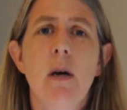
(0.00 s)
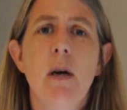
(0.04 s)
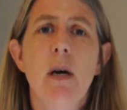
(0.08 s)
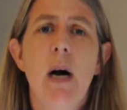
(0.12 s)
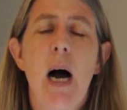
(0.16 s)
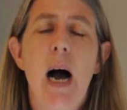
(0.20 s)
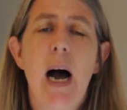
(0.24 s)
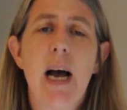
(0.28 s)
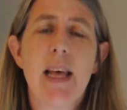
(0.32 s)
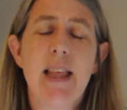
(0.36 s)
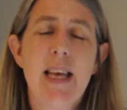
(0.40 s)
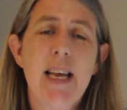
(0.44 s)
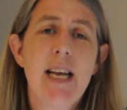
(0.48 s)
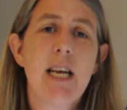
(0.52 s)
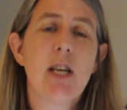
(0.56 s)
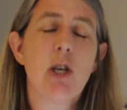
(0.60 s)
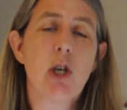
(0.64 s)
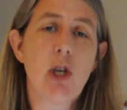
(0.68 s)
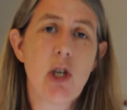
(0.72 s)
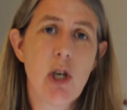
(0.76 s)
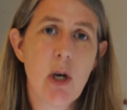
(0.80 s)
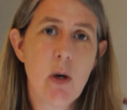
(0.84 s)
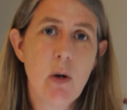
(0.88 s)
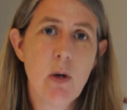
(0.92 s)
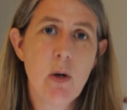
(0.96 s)
I think it
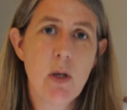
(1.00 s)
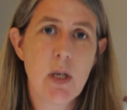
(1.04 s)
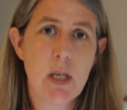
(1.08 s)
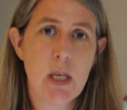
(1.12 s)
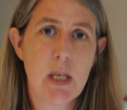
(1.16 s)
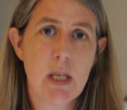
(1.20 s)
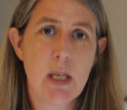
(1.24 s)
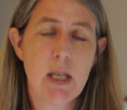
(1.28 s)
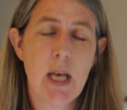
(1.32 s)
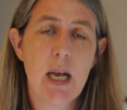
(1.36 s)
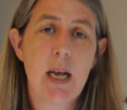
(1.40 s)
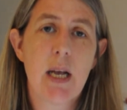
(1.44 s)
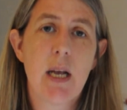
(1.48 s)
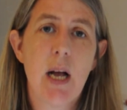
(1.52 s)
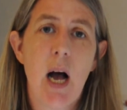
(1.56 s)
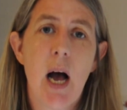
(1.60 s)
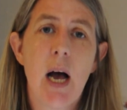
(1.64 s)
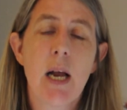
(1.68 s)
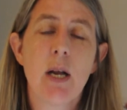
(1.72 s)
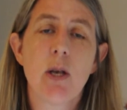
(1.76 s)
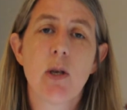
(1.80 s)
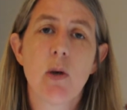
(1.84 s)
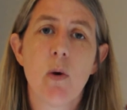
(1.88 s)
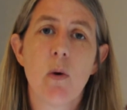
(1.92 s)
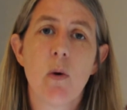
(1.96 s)
shows us that
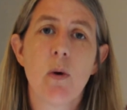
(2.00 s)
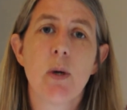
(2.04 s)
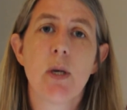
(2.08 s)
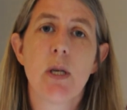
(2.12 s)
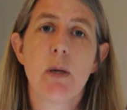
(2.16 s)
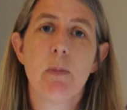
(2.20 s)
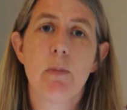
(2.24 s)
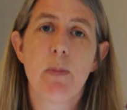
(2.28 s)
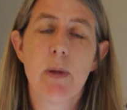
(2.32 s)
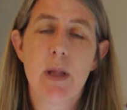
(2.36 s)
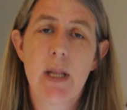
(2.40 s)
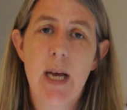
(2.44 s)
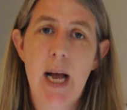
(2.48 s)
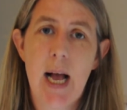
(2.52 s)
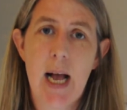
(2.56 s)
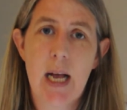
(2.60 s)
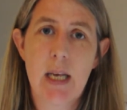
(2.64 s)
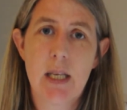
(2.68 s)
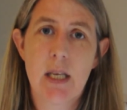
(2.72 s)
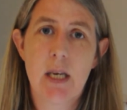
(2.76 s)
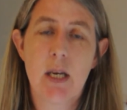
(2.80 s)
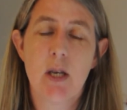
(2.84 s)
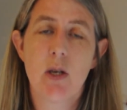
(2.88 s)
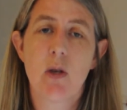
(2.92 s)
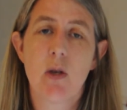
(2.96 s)
God is going to
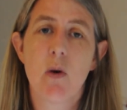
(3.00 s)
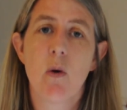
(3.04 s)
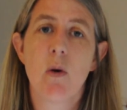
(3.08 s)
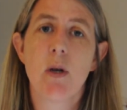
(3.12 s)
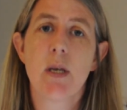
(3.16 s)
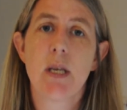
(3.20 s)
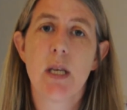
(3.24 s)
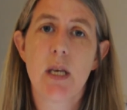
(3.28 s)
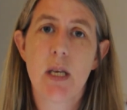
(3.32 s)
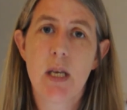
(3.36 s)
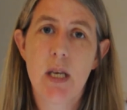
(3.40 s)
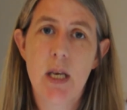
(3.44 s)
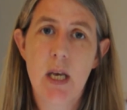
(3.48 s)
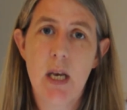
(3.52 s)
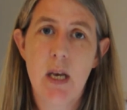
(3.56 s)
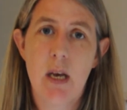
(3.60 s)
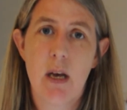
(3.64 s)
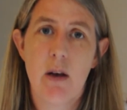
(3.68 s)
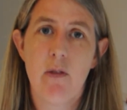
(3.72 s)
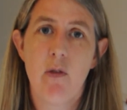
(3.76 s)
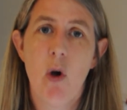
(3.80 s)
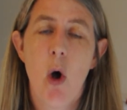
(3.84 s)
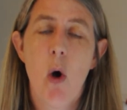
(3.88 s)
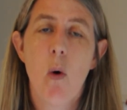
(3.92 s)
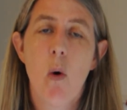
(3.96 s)
bless and he's going to
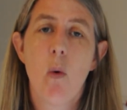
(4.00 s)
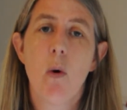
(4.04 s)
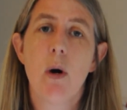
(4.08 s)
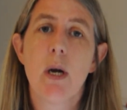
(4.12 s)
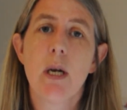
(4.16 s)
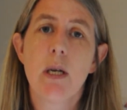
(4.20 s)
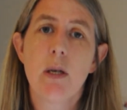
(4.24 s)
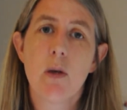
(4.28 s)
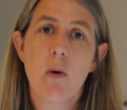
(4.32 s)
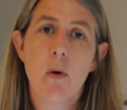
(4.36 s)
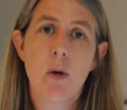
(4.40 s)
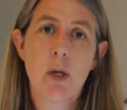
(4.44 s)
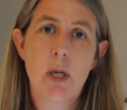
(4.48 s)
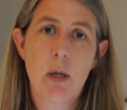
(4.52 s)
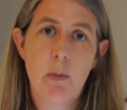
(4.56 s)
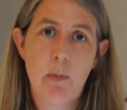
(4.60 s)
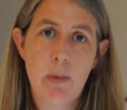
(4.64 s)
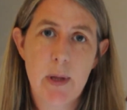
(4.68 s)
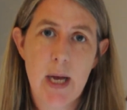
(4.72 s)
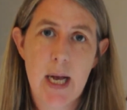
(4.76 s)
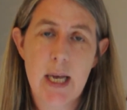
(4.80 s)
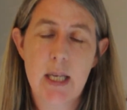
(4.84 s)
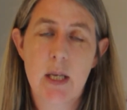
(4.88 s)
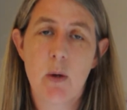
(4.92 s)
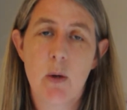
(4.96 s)
give where he's going to
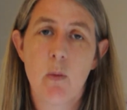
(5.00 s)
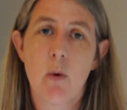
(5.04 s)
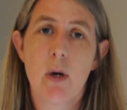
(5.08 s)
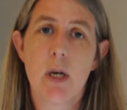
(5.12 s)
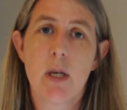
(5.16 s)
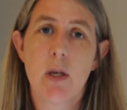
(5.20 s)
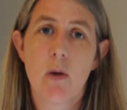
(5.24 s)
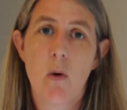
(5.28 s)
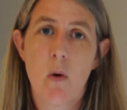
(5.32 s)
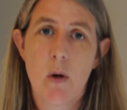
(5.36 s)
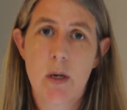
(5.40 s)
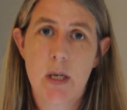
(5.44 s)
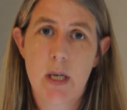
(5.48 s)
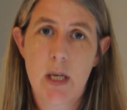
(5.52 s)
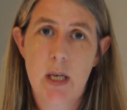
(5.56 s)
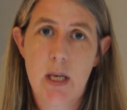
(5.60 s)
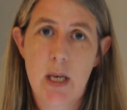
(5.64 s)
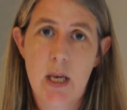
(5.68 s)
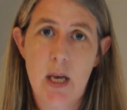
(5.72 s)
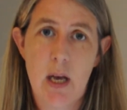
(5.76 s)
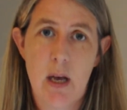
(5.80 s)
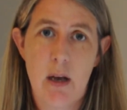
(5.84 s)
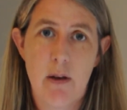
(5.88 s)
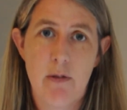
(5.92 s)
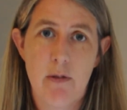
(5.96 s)
bless and where he's going to
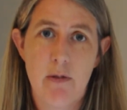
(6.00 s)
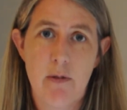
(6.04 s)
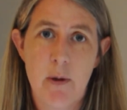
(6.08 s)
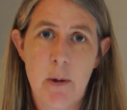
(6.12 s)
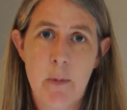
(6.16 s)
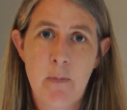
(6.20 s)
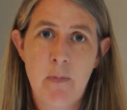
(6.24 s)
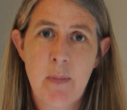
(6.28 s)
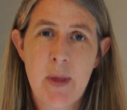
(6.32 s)
give.